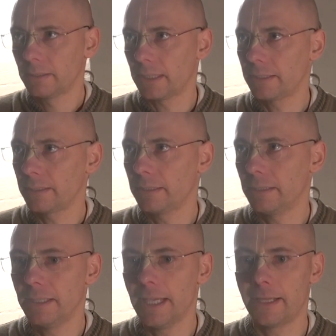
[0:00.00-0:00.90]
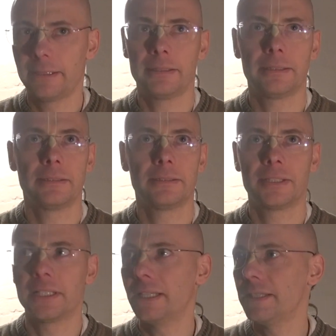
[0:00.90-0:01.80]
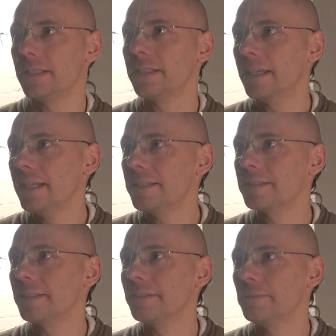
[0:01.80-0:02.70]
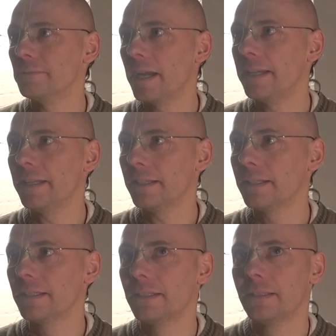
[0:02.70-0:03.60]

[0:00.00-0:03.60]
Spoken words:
like he had Ganesh engaged in writing